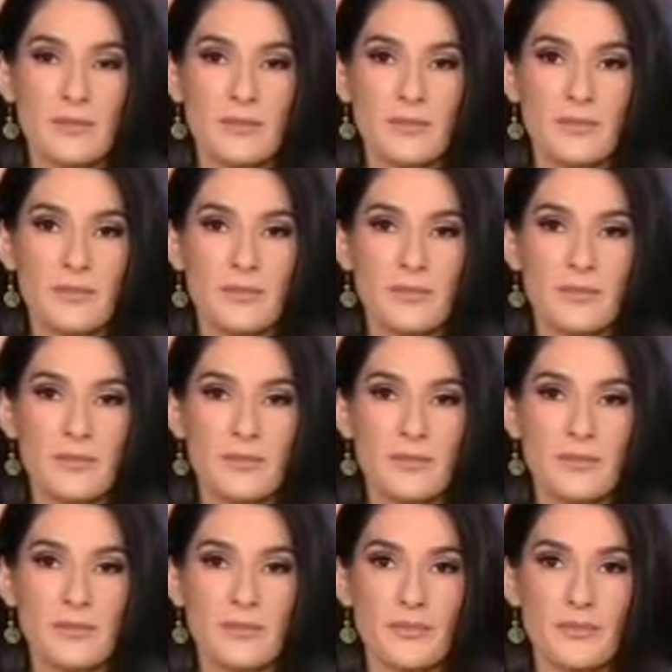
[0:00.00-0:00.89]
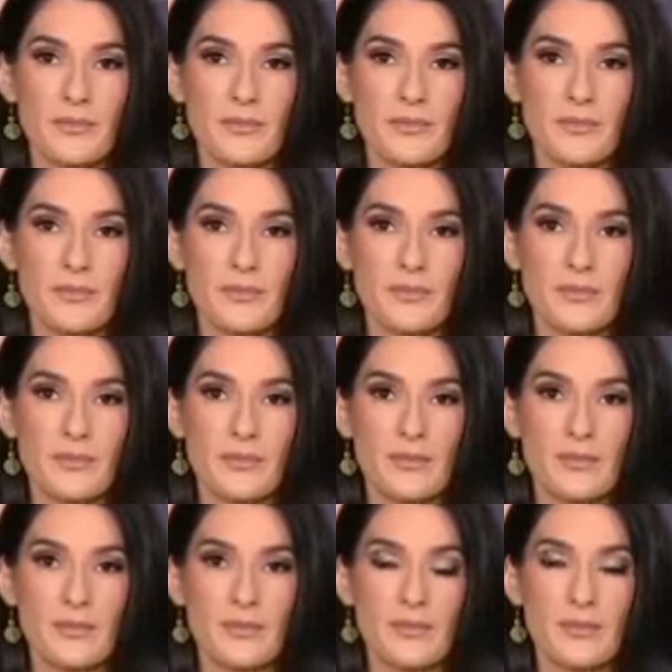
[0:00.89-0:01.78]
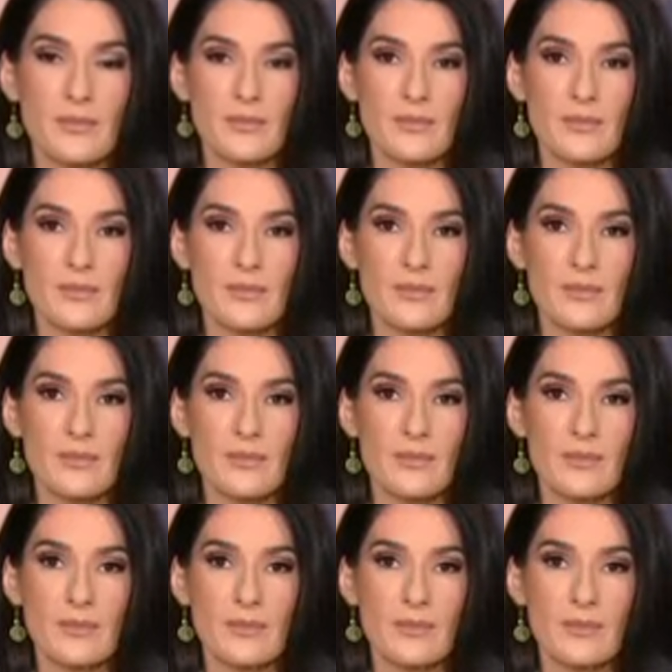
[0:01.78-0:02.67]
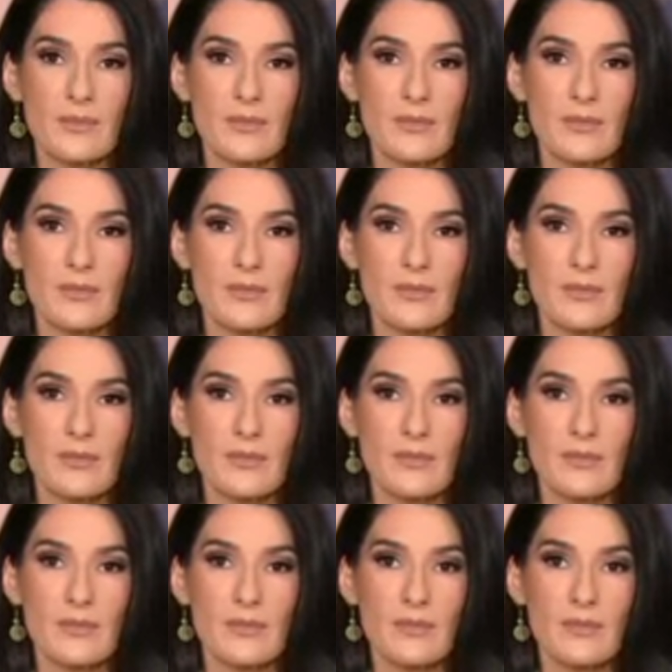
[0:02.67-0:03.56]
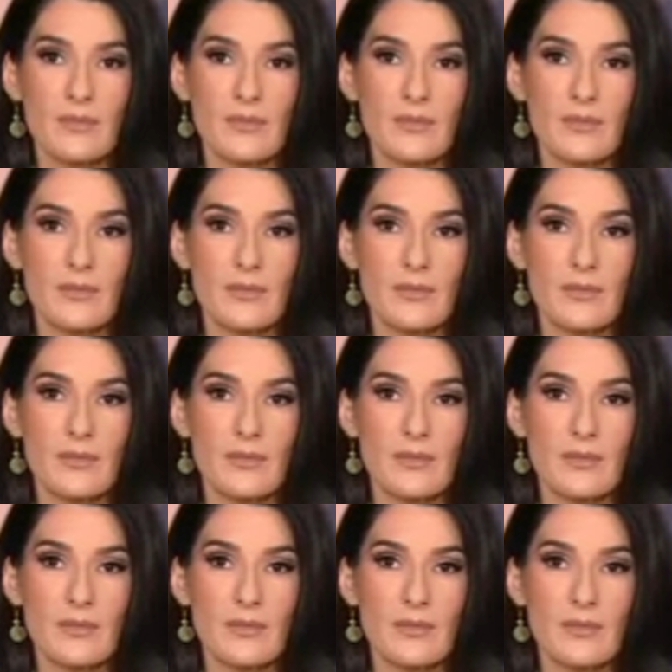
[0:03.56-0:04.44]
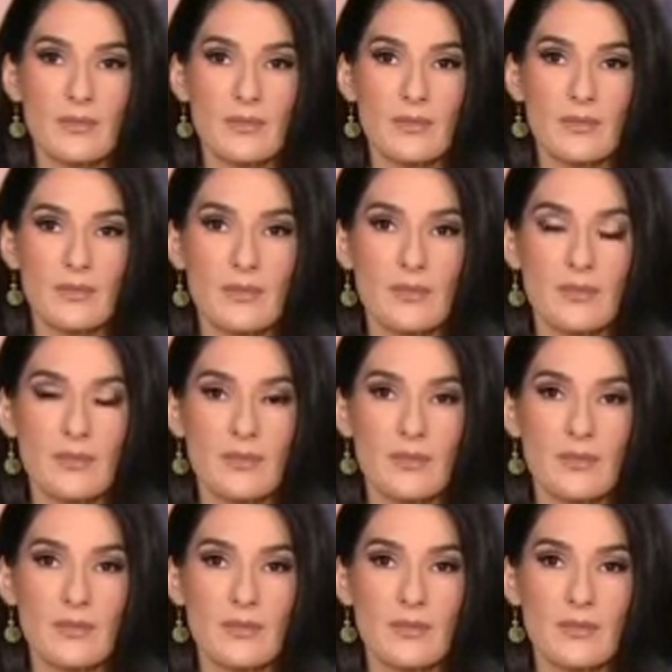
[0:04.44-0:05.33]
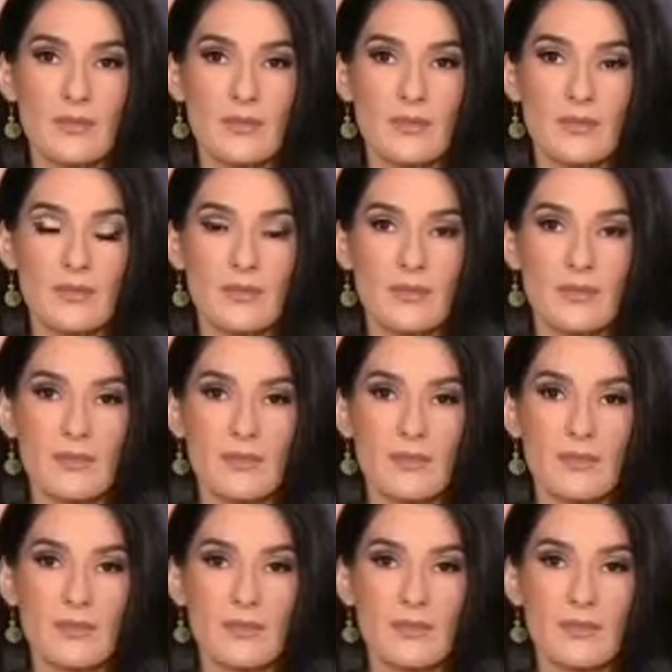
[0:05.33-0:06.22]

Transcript: (not speaking)